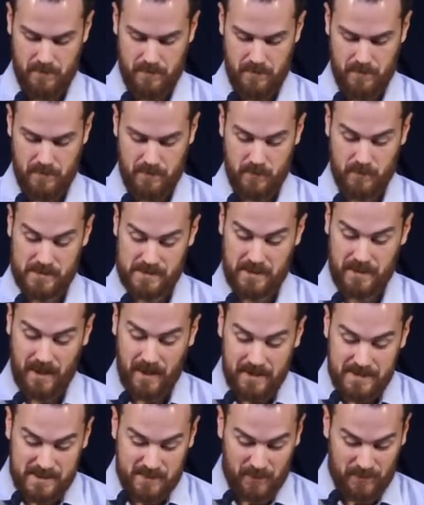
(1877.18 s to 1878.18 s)
Is
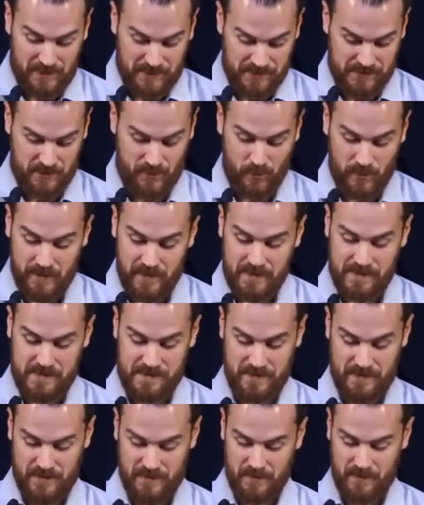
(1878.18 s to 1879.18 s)
God's pleasure worth it
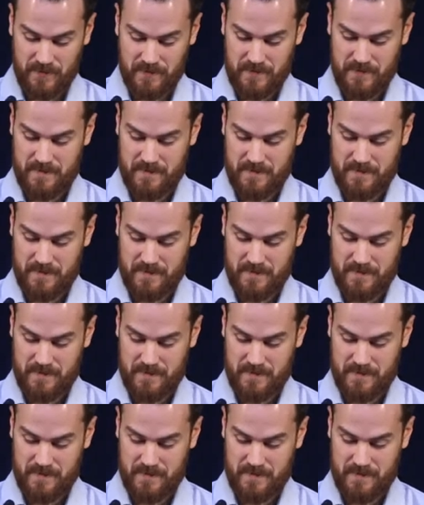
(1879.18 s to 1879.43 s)
to you?